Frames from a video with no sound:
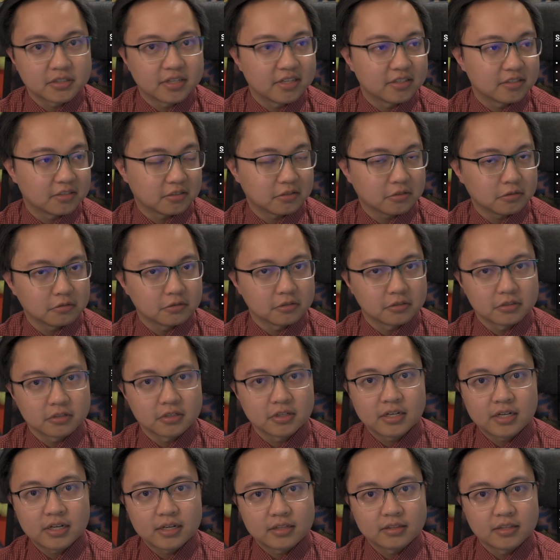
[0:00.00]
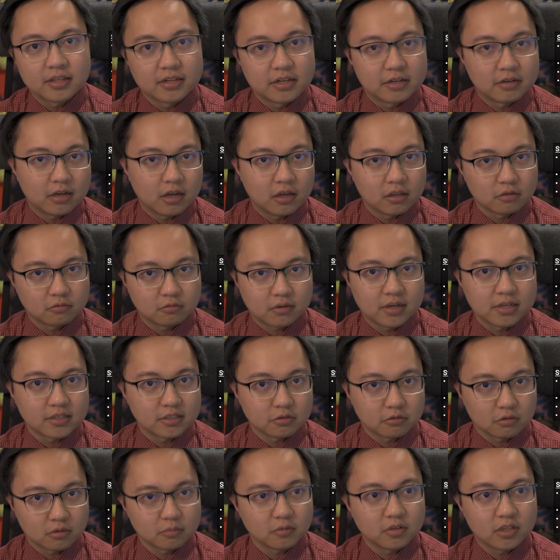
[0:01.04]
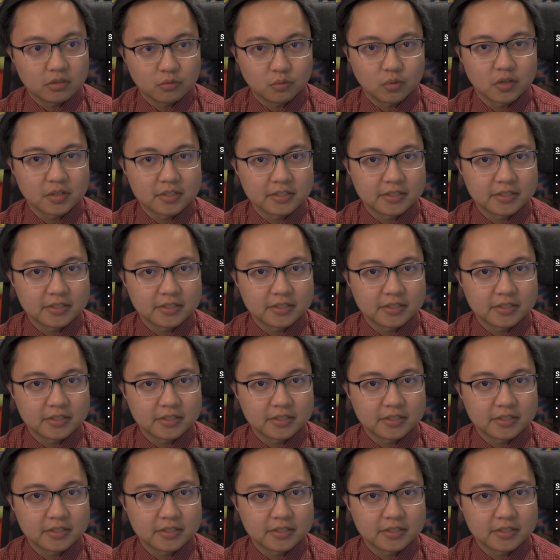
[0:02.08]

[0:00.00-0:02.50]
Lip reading: sooner than it otherwise normally would.